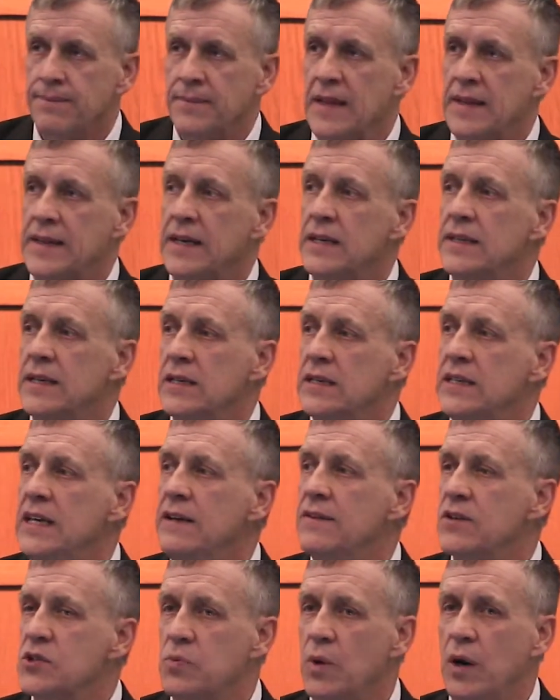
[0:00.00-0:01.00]
they'll
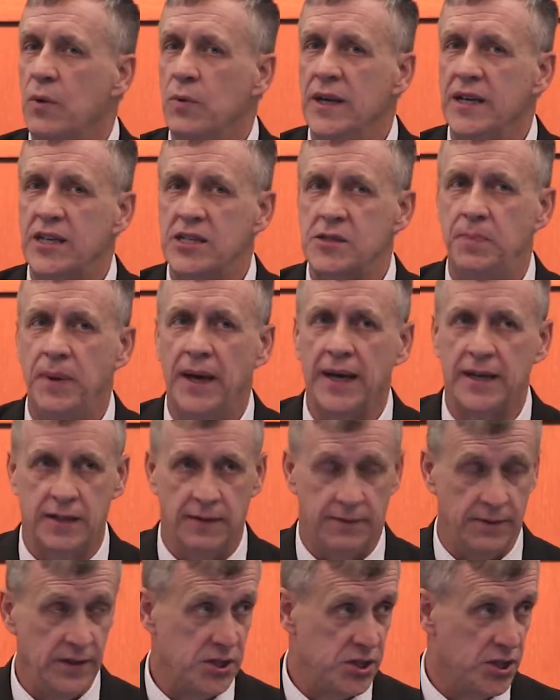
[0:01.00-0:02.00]
give us what we
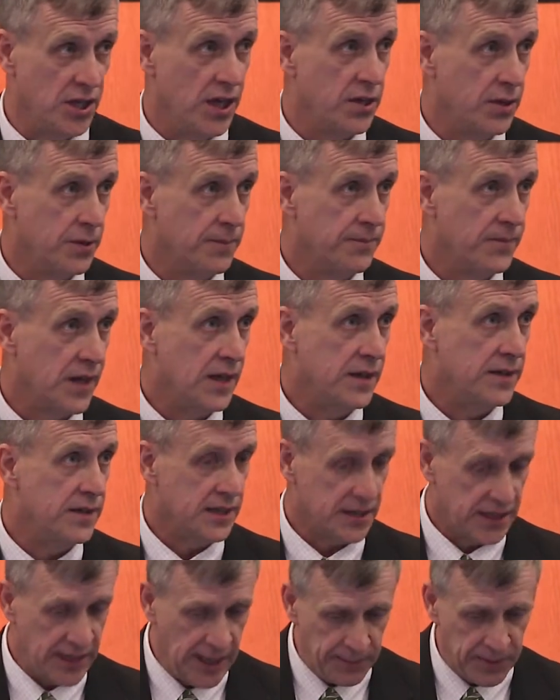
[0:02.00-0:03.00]
expect of each other. And
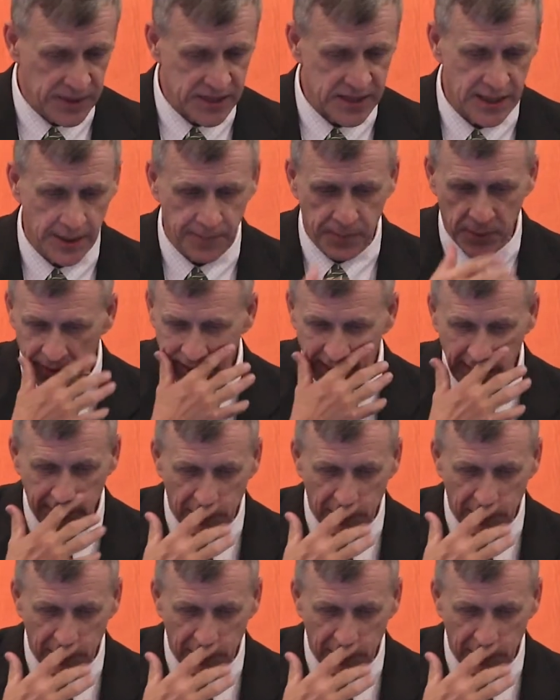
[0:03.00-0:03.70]
to keep it simple and